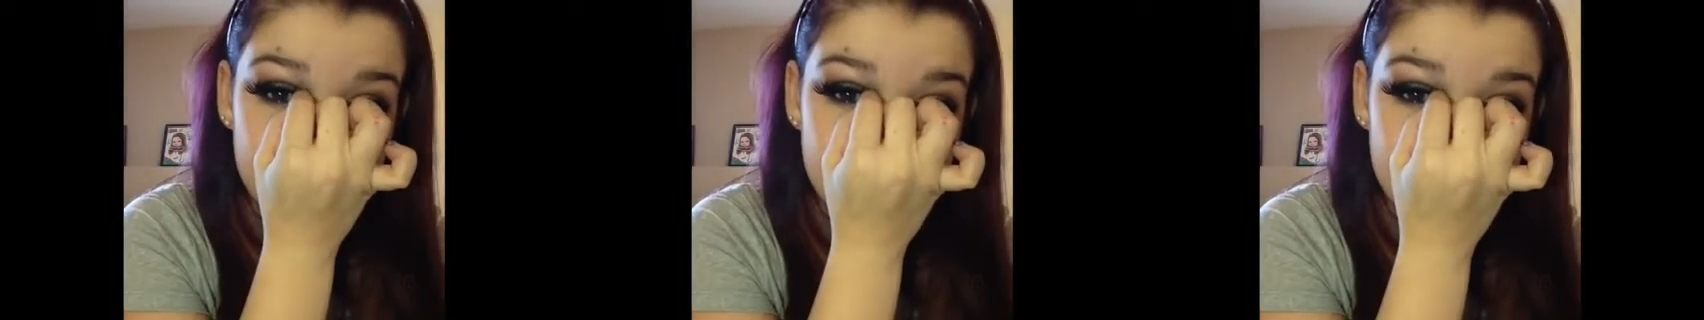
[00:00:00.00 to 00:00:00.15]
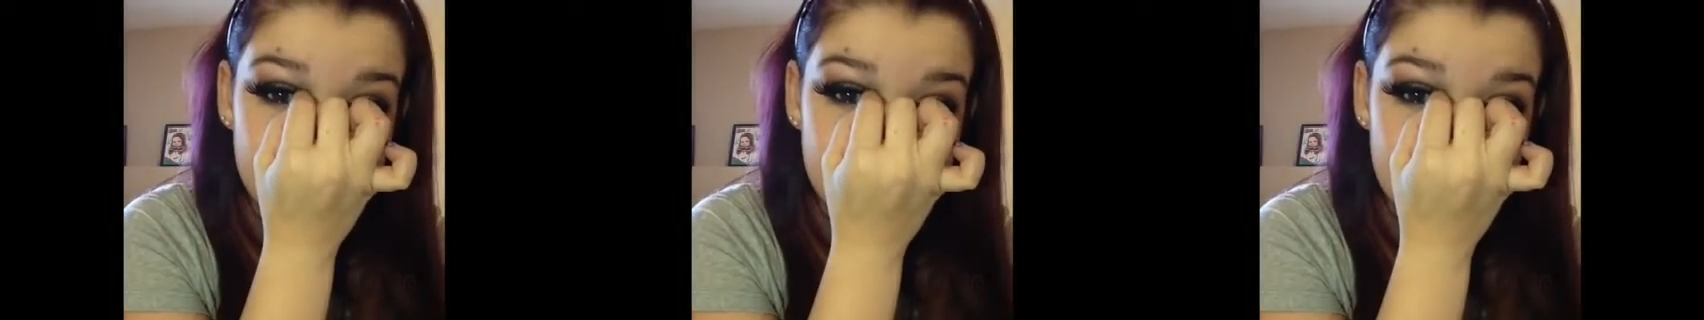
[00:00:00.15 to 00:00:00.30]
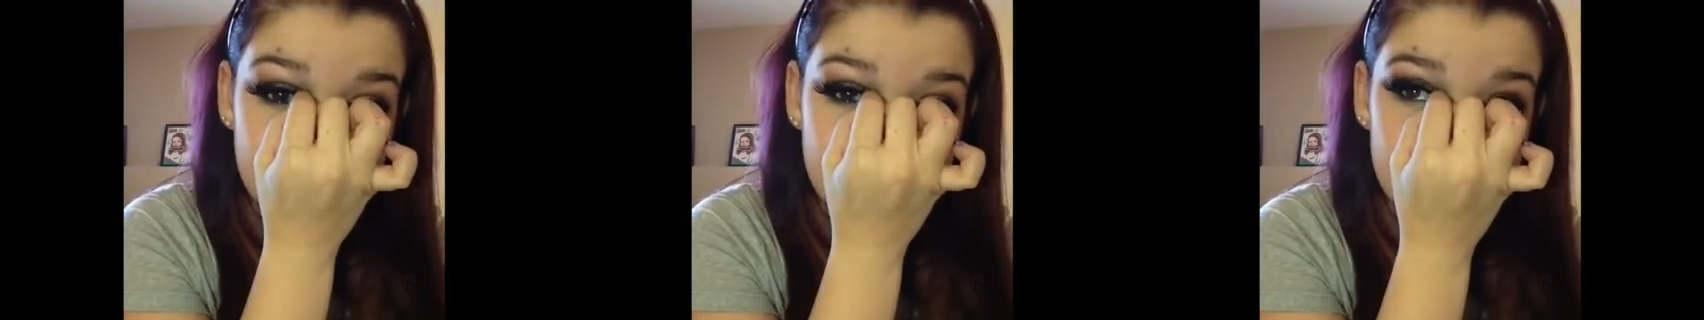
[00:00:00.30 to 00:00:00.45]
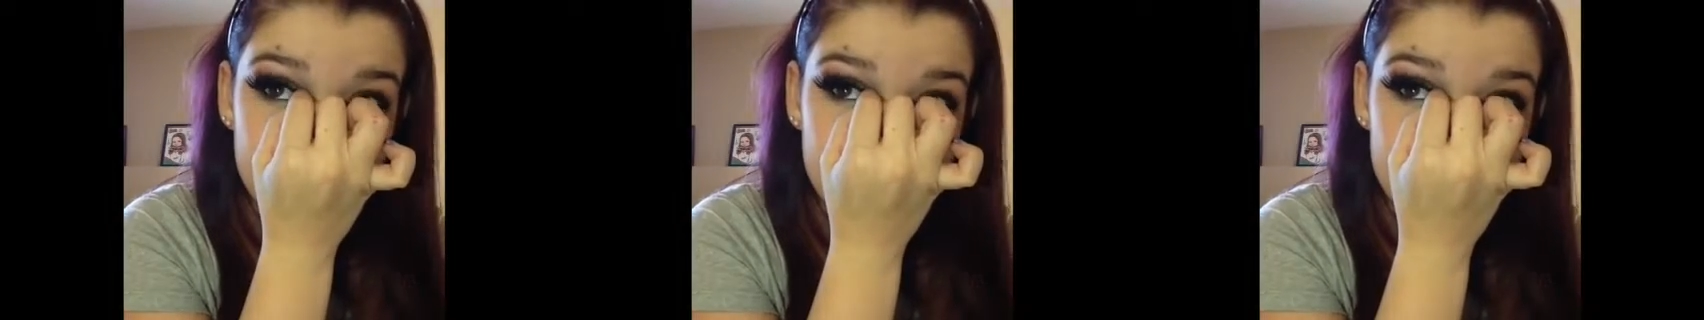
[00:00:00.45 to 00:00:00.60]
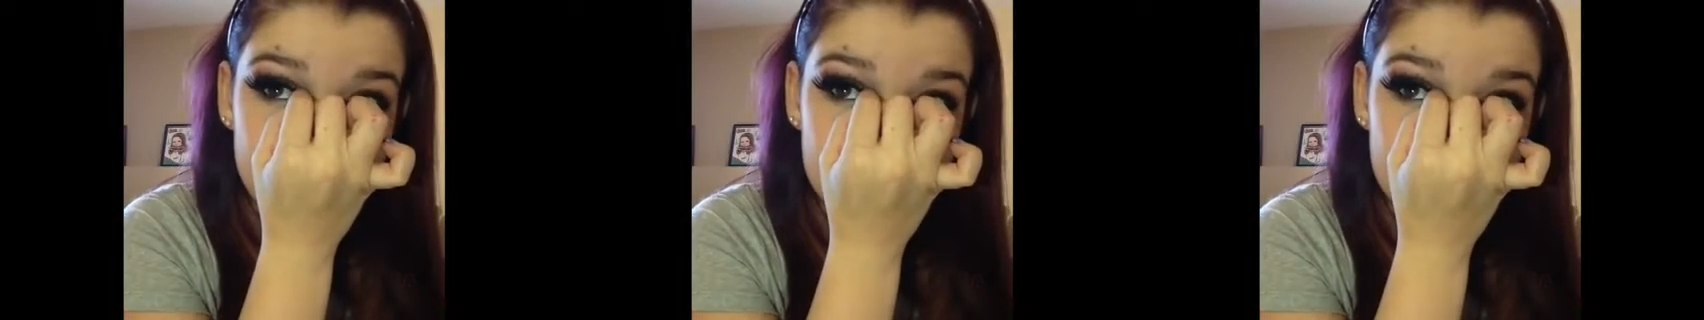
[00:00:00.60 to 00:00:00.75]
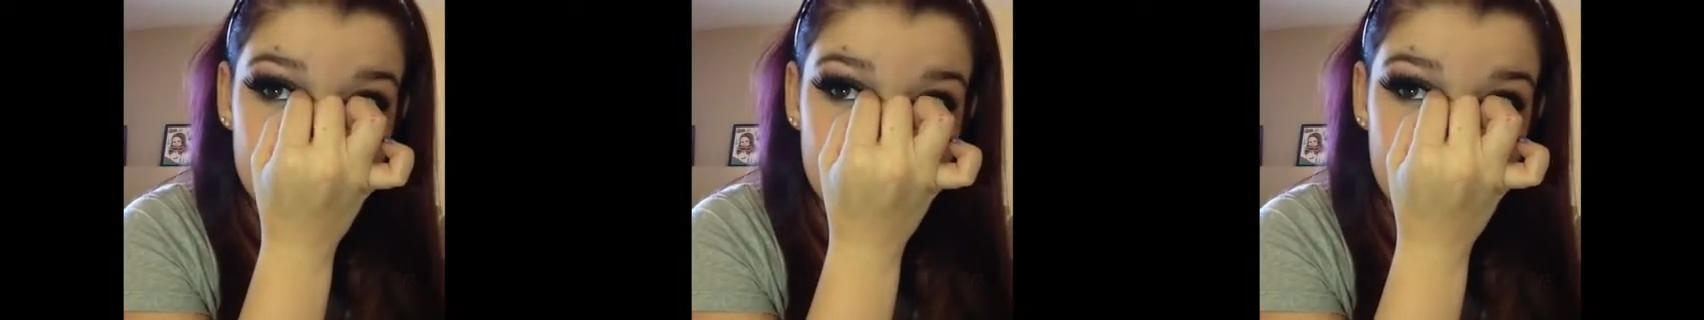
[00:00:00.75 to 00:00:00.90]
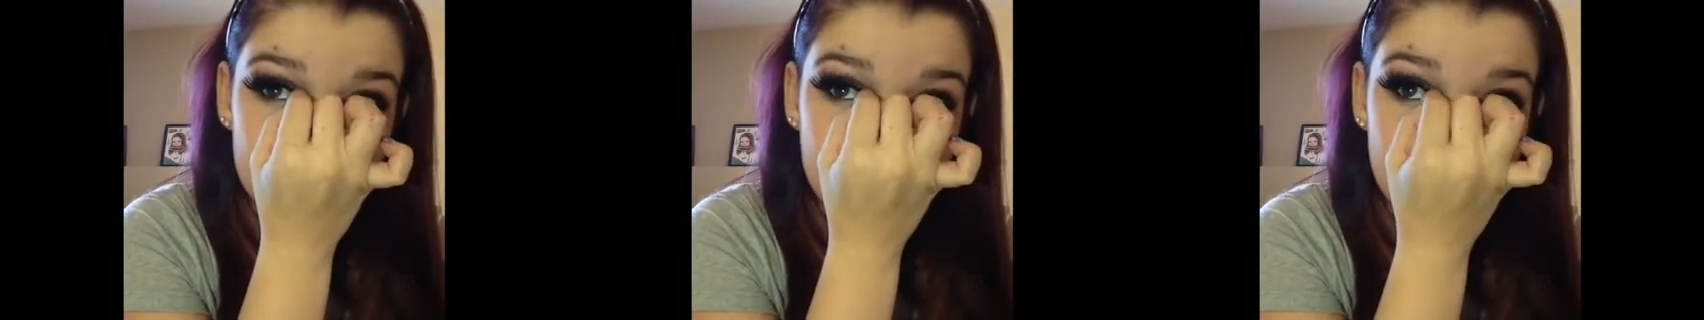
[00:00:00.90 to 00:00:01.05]
but I just
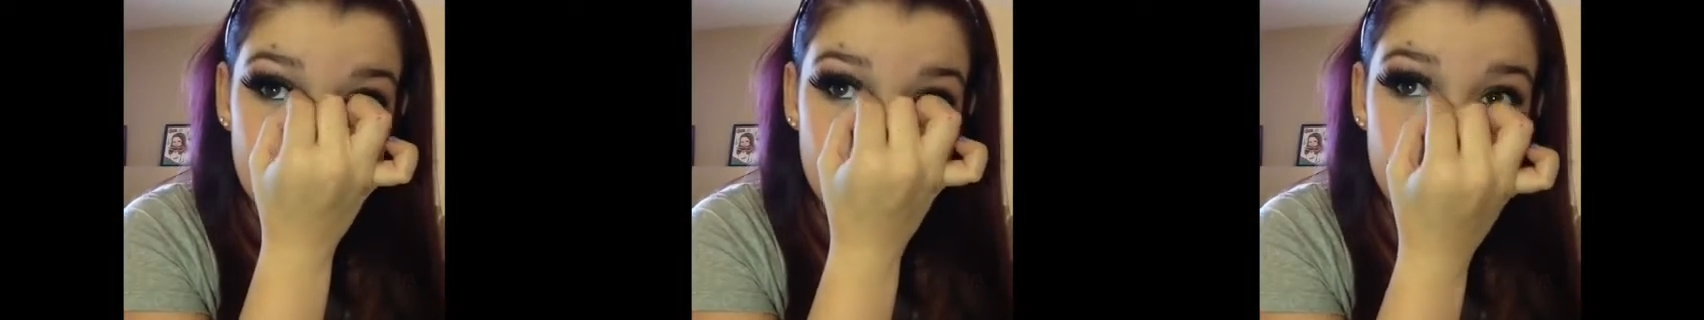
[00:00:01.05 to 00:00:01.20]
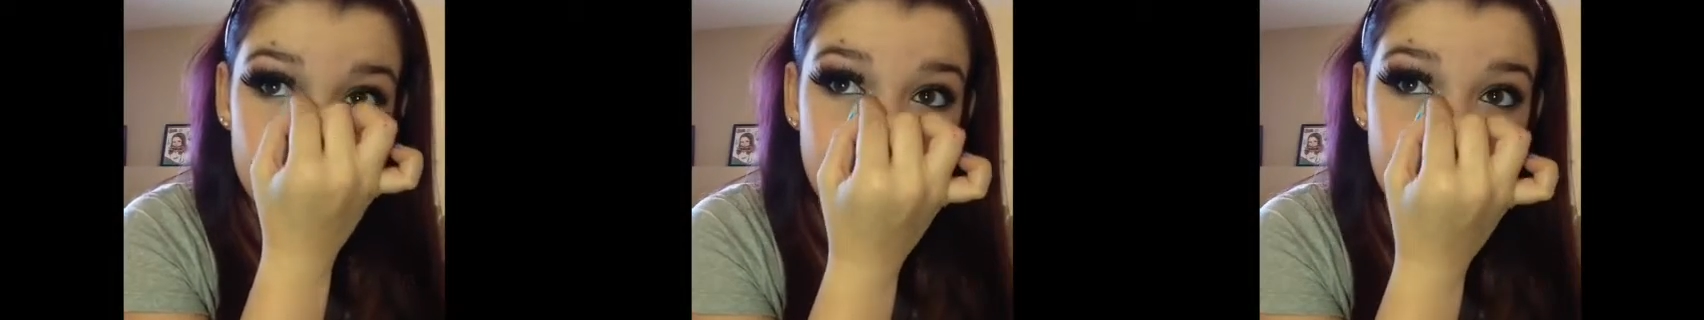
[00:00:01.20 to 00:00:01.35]
decided